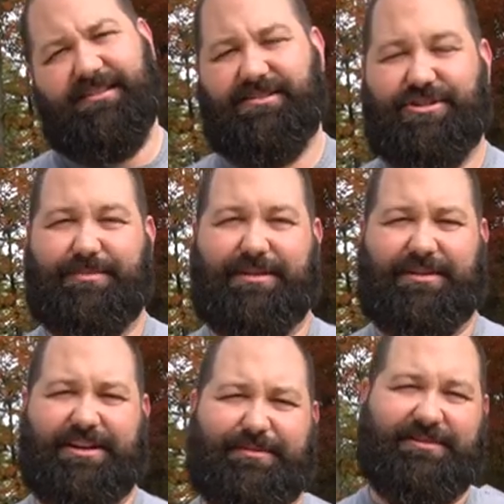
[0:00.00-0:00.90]
Should be able
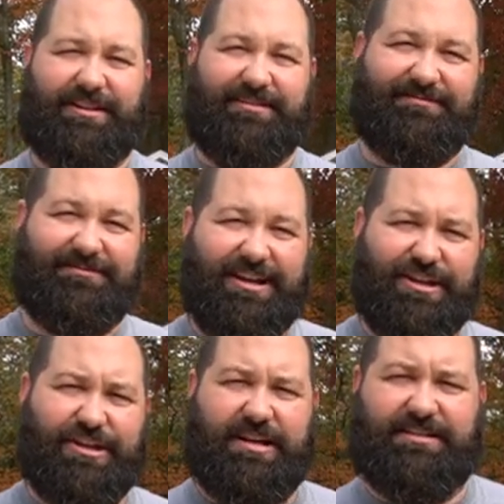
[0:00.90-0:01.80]
to hear me, right?
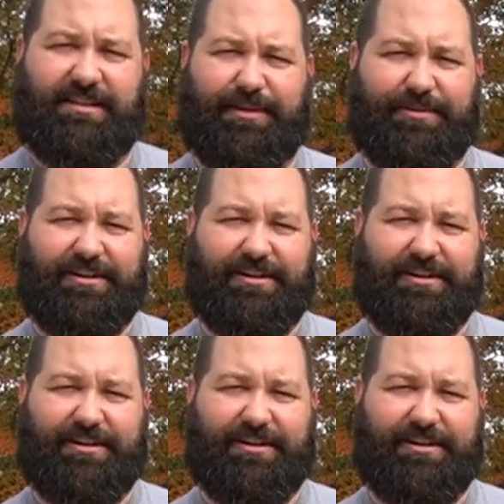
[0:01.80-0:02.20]
You guys can hear me,